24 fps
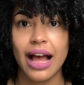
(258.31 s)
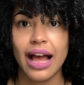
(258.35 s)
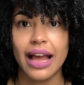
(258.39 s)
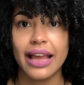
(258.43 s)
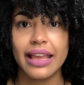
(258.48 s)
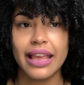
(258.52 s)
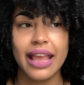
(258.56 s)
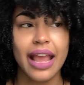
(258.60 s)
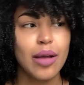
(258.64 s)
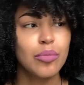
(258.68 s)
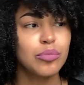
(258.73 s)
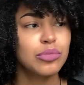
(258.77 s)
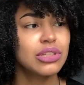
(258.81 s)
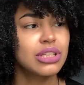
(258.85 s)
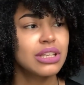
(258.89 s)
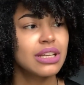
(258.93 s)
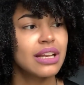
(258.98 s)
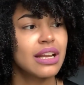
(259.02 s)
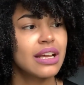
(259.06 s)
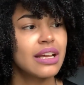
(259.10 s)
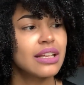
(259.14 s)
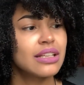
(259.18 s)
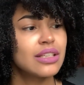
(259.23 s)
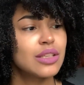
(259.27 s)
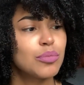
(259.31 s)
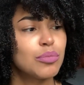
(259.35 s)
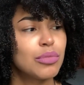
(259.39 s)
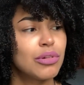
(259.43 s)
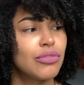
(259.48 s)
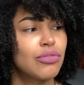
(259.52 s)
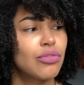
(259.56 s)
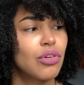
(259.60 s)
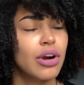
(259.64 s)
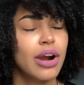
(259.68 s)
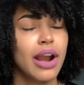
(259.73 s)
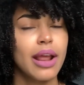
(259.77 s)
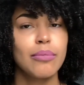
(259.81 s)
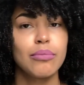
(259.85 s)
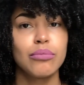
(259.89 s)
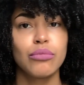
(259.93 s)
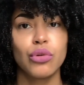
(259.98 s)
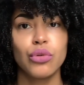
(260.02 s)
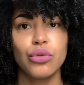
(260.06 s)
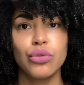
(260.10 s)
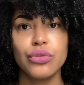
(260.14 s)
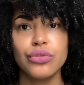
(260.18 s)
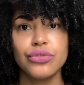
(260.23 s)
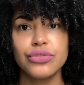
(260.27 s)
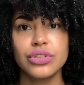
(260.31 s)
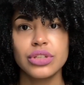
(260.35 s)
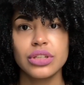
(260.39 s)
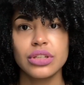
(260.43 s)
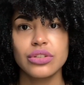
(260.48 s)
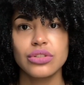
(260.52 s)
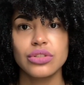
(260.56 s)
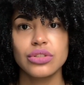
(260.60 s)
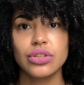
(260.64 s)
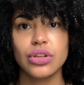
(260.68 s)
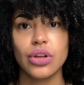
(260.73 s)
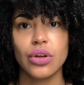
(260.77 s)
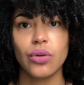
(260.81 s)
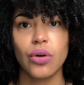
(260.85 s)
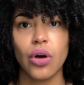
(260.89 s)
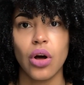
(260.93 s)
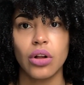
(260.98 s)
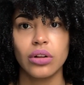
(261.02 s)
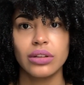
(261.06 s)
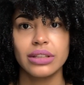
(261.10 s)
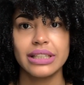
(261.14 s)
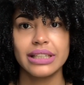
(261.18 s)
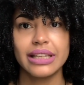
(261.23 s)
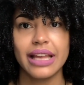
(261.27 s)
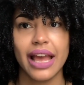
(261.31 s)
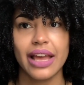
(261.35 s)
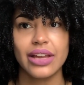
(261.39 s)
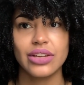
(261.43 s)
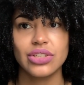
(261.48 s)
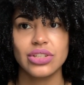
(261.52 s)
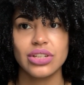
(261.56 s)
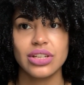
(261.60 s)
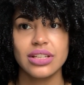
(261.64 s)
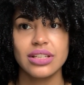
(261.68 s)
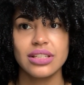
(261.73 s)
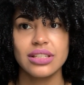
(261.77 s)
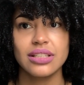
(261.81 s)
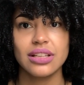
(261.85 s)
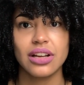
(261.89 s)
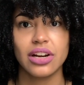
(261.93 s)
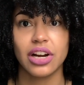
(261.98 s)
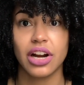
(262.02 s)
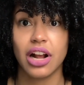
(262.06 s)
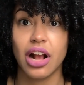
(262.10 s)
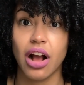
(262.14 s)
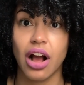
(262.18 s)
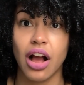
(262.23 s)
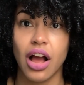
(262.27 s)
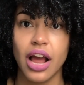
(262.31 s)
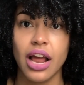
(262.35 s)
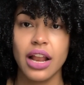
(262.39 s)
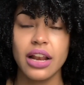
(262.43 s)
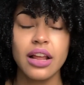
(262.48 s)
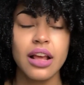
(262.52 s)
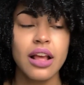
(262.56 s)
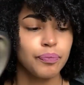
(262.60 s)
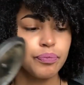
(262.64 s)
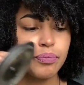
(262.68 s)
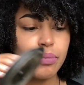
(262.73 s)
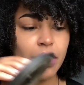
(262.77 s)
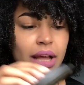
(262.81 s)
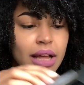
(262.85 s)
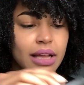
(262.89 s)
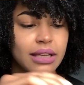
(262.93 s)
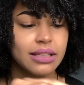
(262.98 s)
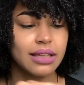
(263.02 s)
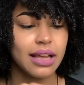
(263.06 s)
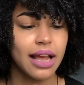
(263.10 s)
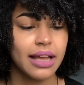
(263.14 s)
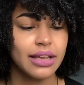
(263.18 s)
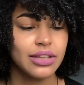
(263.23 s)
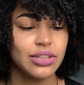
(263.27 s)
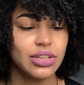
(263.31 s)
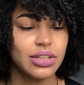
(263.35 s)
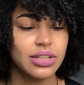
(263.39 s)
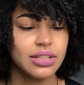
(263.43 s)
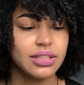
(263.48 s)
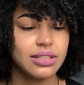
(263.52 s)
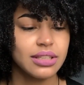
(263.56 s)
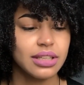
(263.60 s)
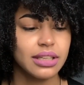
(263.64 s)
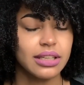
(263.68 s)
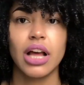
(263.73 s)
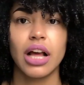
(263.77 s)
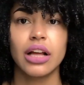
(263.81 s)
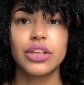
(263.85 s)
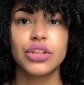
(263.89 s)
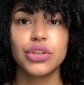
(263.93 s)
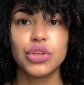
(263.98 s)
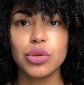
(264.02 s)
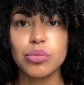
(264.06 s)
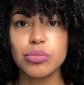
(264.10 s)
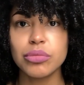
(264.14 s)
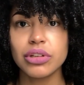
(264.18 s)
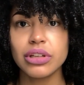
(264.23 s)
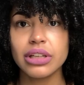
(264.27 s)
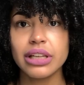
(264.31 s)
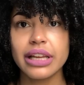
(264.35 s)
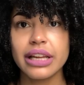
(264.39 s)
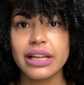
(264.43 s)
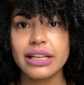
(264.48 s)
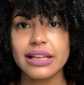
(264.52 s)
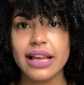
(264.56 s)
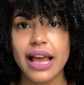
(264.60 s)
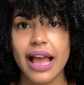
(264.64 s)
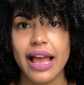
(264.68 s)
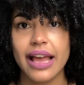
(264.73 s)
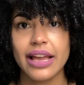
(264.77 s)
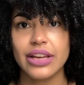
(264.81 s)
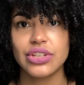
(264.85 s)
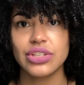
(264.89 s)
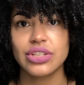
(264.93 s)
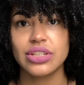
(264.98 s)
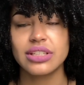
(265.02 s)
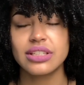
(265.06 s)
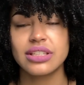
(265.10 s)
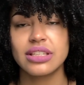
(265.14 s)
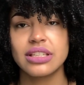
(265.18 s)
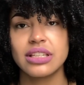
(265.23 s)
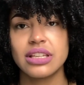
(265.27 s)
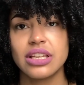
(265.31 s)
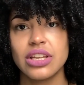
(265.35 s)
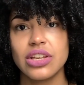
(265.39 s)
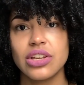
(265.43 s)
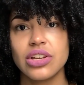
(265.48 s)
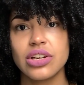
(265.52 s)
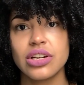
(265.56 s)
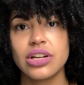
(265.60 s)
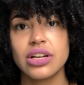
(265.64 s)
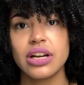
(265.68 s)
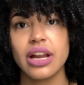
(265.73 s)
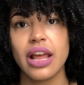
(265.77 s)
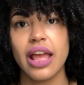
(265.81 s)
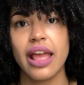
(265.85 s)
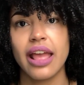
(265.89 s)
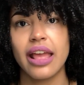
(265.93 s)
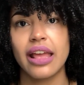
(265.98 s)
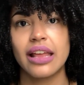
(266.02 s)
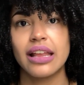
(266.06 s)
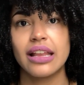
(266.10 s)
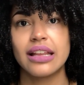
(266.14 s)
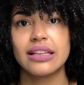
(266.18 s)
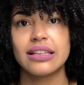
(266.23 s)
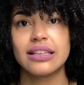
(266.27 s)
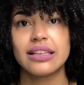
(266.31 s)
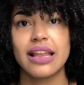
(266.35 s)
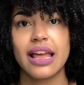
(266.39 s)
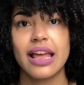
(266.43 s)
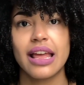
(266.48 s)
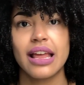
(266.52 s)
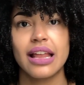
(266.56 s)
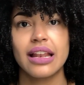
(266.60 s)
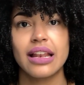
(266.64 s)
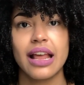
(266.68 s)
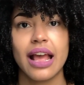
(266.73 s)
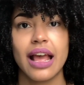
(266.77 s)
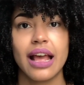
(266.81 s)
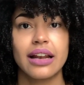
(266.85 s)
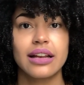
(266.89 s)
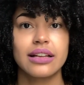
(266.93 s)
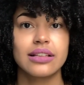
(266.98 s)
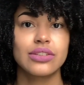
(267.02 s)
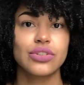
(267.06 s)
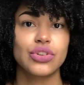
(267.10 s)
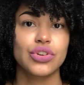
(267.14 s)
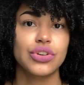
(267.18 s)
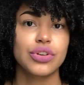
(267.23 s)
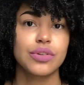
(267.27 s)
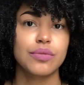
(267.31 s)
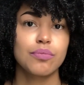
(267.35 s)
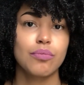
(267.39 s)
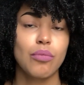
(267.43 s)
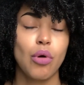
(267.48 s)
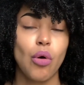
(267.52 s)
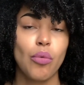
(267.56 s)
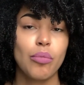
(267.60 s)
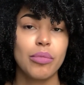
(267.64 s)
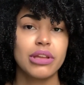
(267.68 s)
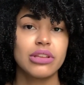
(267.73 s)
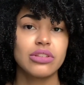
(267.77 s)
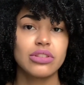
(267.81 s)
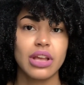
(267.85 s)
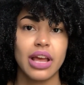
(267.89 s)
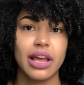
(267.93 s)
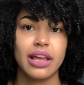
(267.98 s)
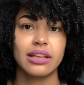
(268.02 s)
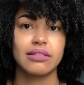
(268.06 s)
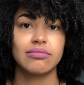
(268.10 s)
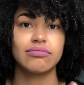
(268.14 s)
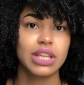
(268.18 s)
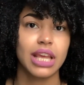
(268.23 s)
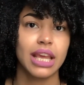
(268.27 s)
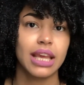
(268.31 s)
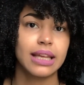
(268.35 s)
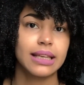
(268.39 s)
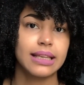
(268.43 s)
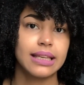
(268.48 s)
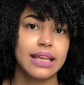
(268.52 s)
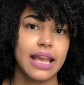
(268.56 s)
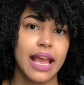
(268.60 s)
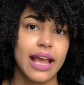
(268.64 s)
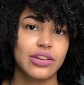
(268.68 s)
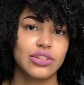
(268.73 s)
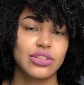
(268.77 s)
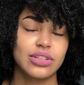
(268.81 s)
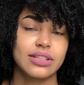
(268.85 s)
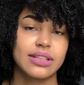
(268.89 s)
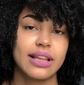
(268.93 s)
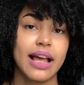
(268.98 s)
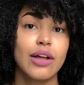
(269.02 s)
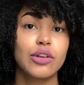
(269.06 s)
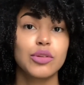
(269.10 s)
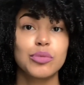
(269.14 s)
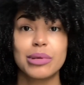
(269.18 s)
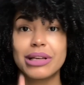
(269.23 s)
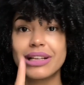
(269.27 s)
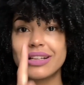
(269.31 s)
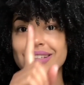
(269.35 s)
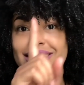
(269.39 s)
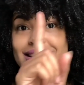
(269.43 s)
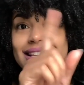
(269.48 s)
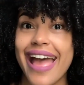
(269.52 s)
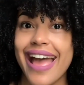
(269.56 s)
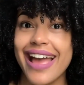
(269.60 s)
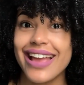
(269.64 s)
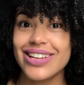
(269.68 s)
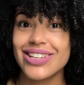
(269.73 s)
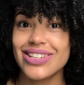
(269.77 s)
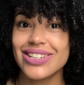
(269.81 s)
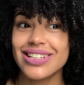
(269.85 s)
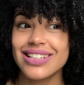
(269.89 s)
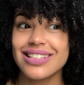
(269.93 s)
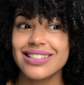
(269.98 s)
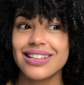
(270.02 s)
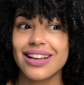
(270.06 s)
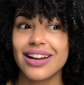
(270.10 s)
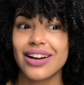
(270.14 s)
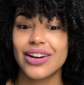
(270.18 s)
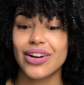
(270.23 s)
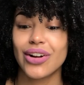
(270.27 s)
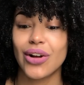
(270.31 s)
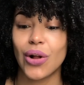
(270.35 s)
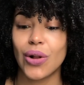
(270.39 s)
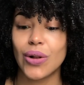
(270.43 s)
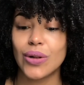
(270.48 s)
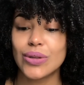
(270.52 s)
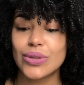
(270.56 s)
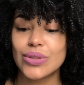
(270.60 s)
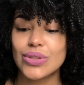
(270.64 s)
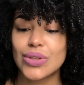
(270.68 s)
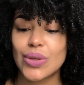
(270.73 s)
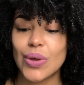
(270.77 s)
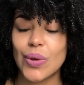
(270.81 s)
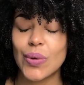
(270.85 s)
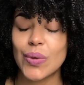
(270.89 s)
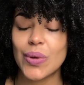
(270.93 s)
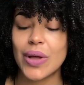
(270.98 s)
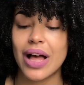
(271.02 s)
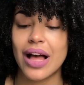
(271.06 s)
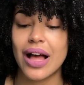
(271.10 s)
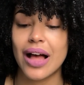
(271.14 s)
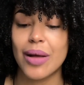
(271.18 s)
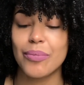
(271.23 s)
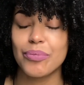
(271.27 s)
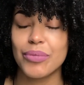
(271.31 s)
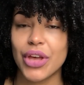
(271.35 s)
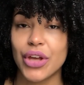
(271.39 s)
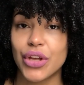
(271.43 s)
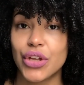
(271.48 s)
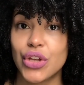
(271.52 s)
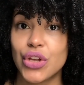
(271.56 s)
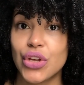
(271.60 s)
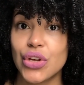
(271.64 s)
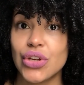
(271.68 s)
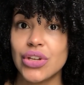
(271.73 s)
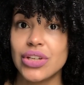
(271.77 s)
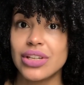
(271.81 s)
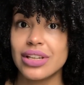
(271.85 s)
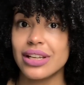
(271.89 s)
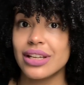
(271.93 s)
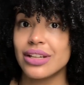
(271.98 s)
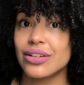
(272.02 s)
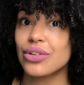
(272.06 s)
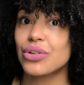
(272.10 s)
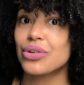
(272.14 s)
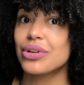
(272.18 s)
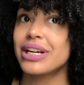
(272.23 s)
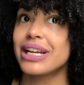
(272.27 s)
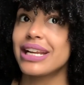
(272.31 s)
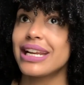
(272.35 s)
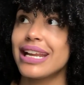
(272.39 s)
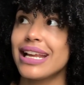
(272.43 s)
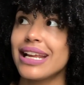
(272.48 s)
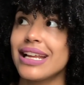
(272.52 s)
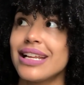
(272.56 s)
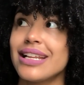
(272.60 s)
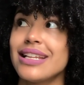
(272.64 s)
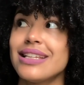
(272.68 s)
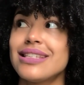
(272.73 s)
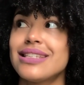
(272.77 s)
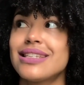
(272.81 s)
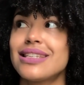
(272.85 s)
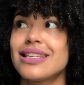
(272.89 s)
I emptied it before I moved, so all the ashes are gone, but I just accumulate ashes in here, and then at a certain moment I take the ashes out because ashes are also a good ingredient,